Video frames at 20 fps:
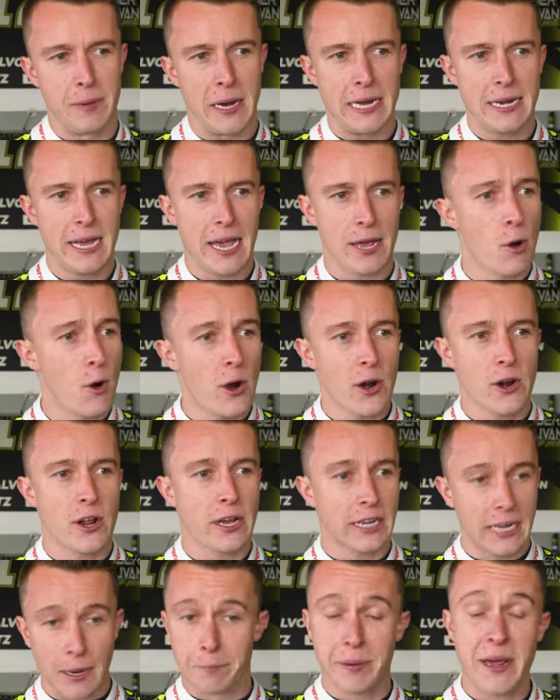But in order
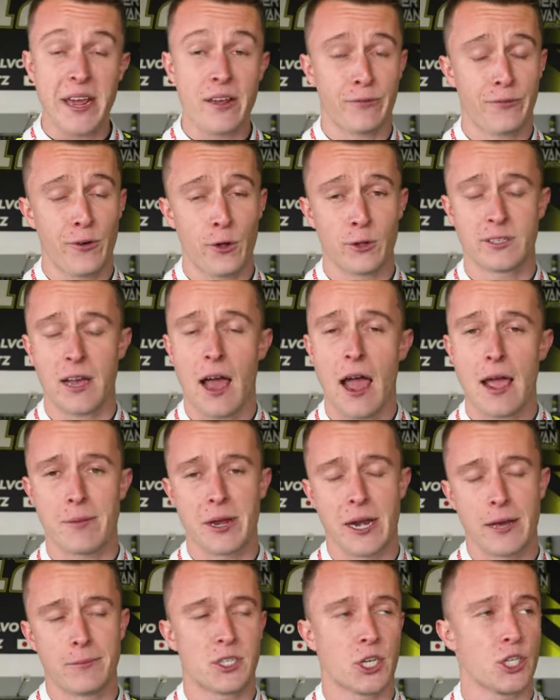to compete full time
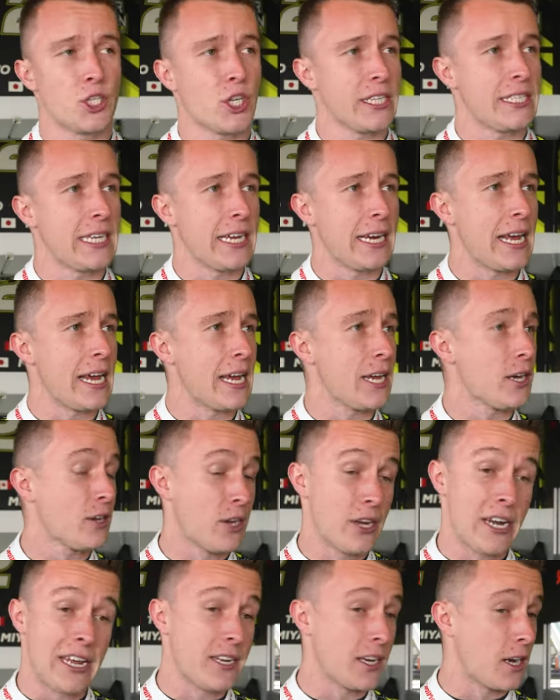in IMSA
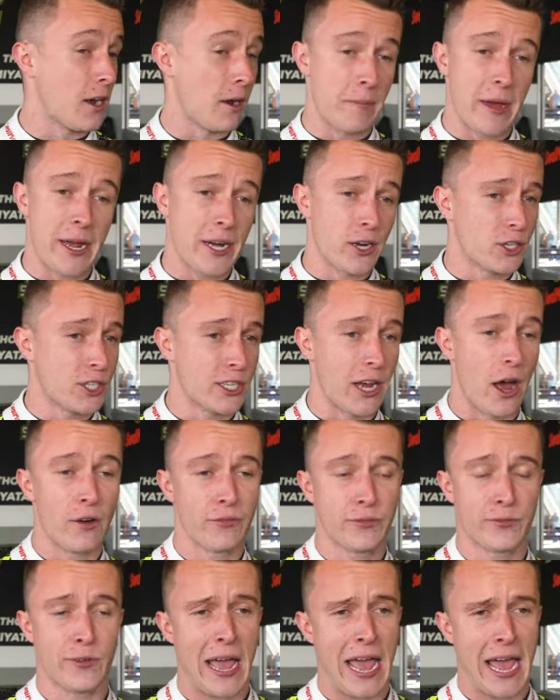GTD, you need to commit
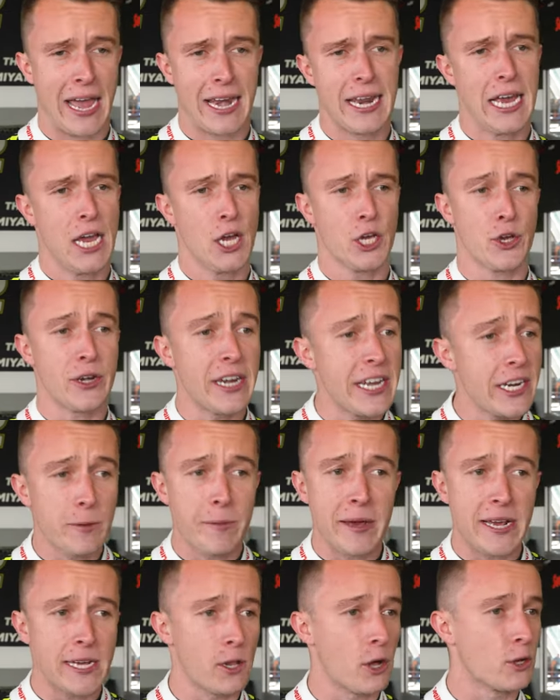yourself, and you need
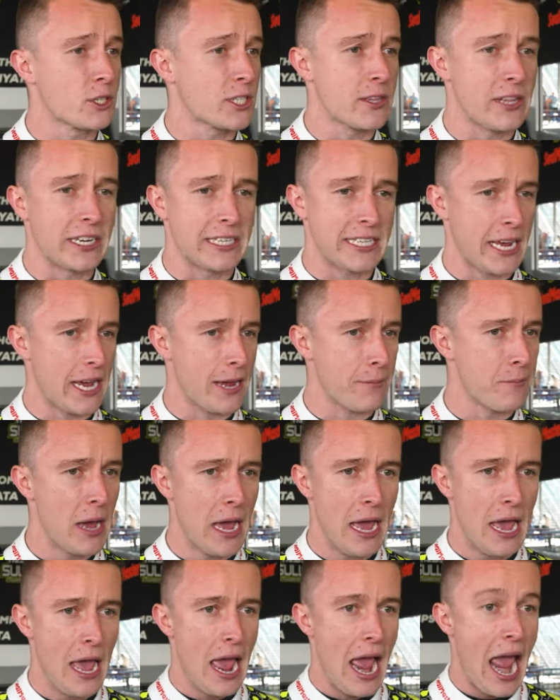to be close to the team
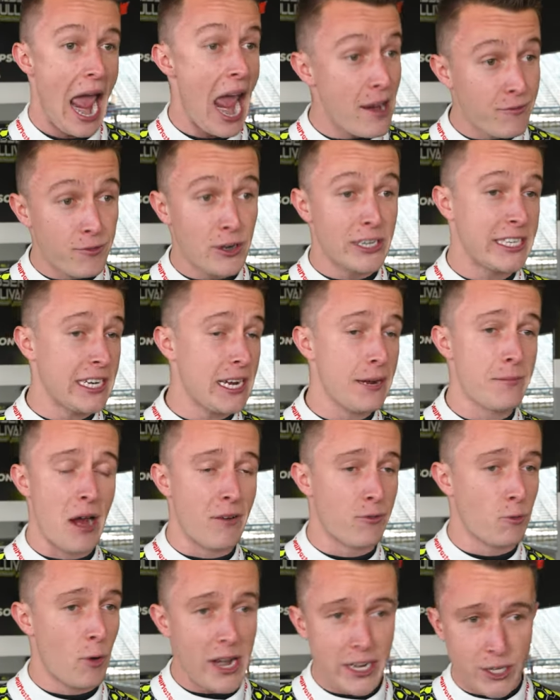every team
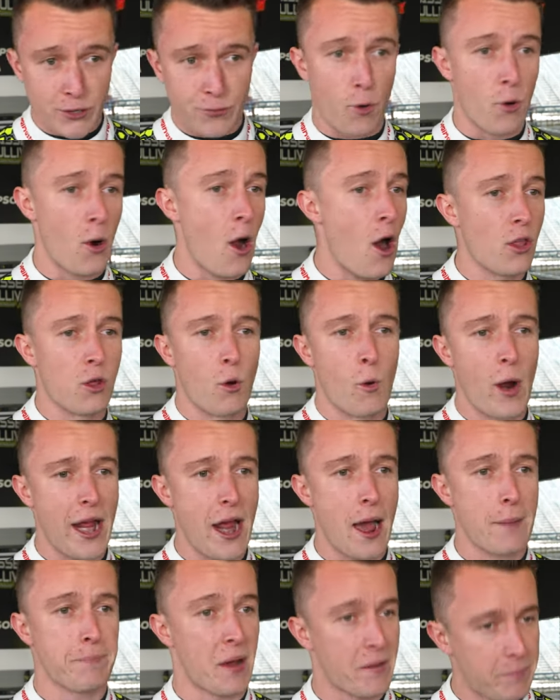I've raced for all the
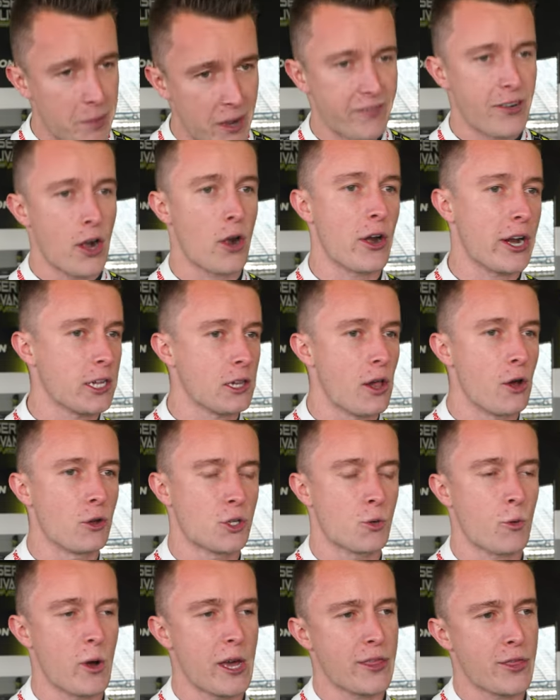way up, I've been very
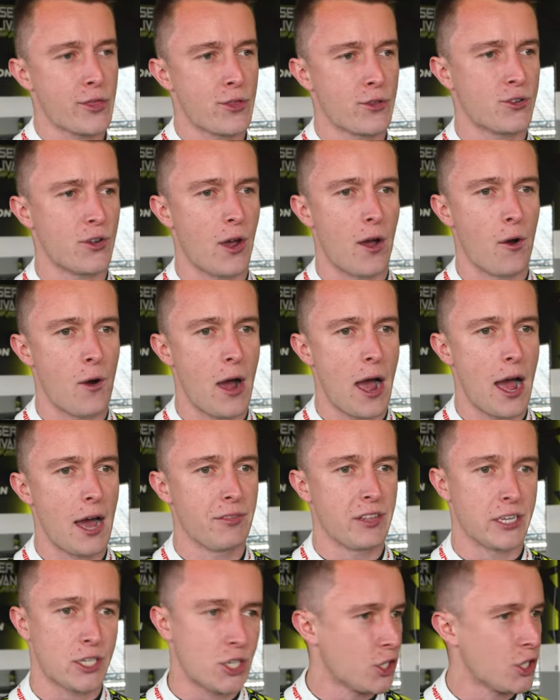close with. So
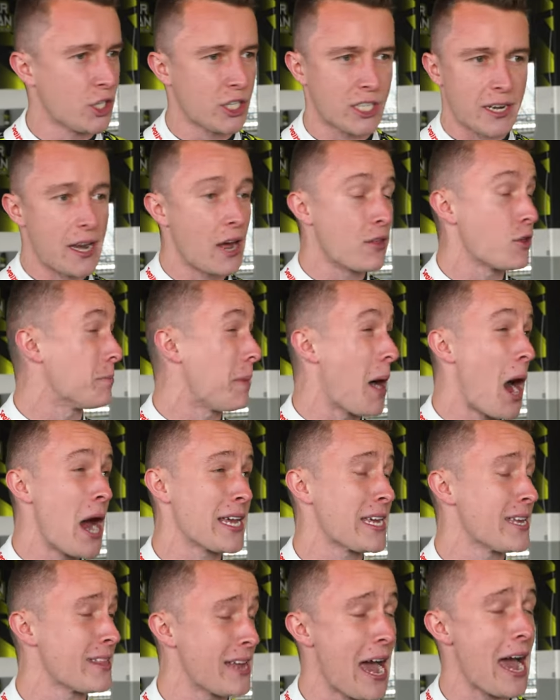uh, this is just another
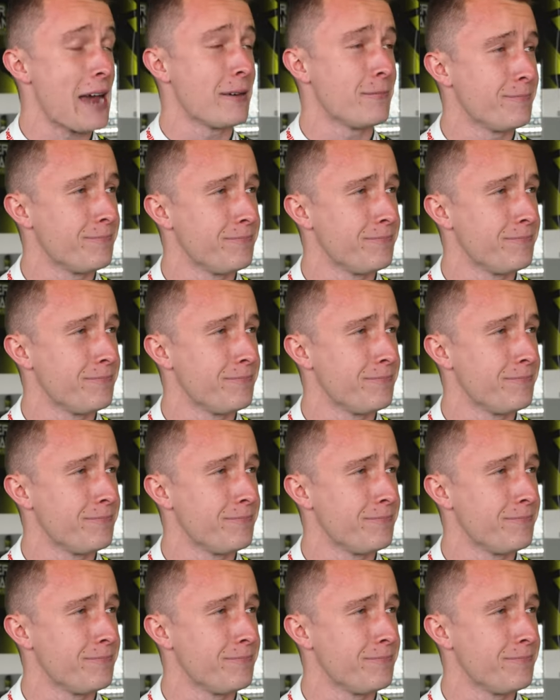body of that.